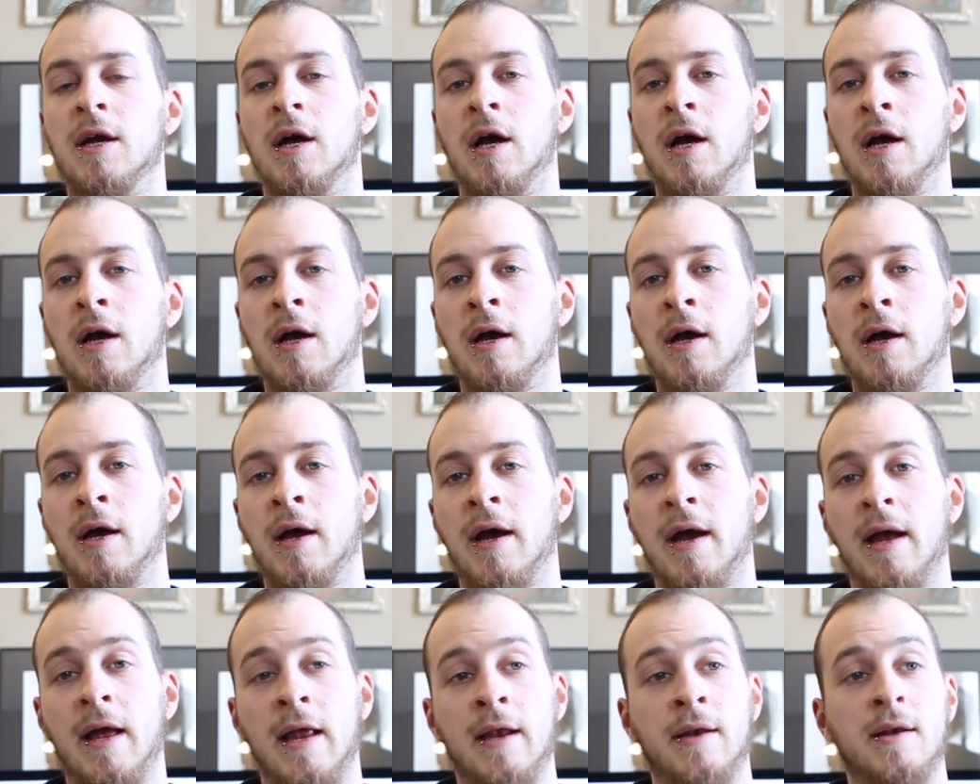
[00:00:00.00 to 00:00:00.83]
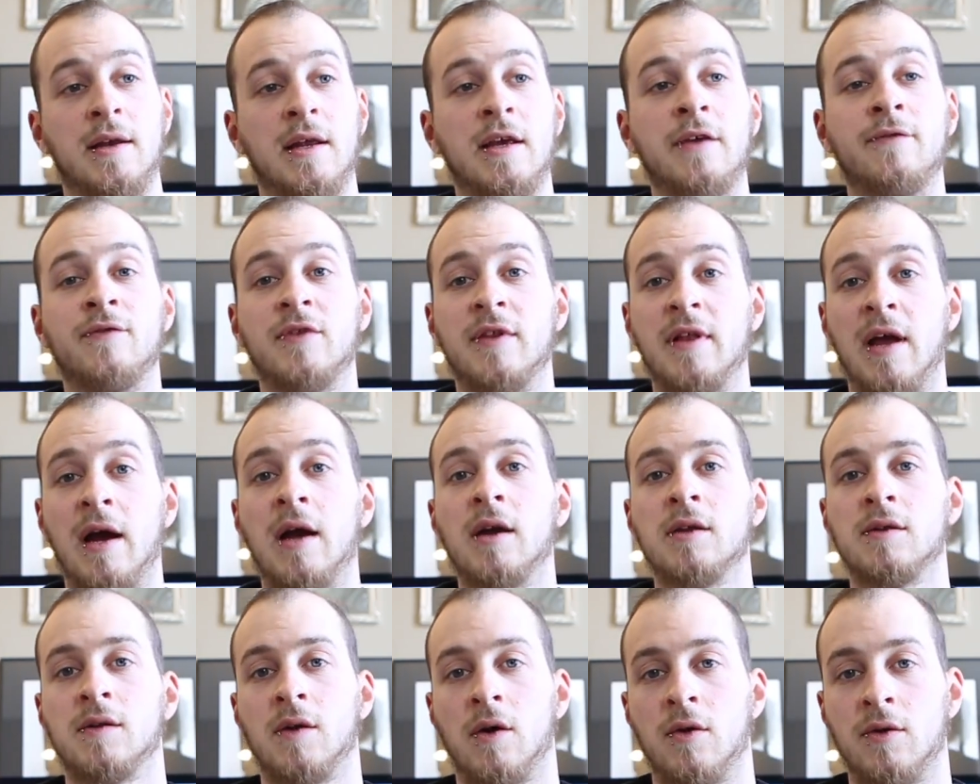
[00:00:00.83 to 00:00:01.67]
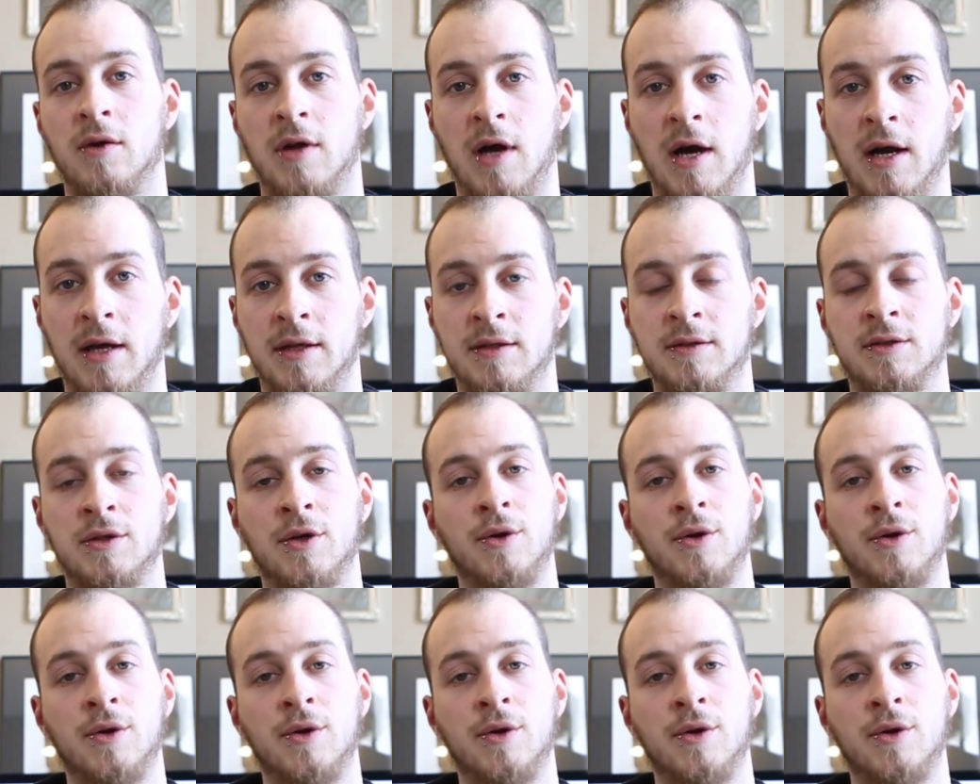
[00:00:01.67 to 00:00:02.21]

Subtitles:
And even there the tone died.